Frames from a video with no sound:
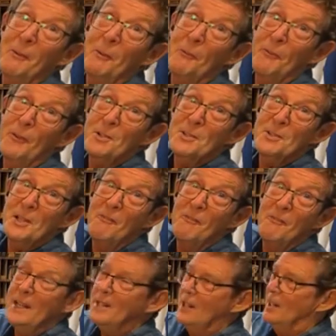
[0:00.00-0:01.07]
they were first
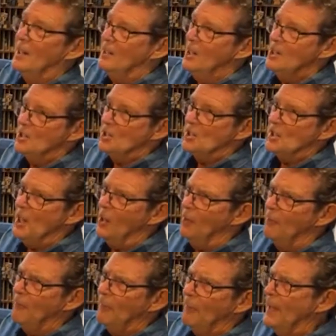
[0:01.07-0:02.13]
invented,
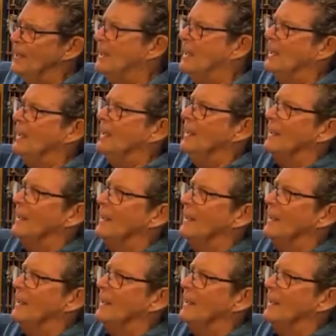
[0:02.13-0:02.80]
self-inking.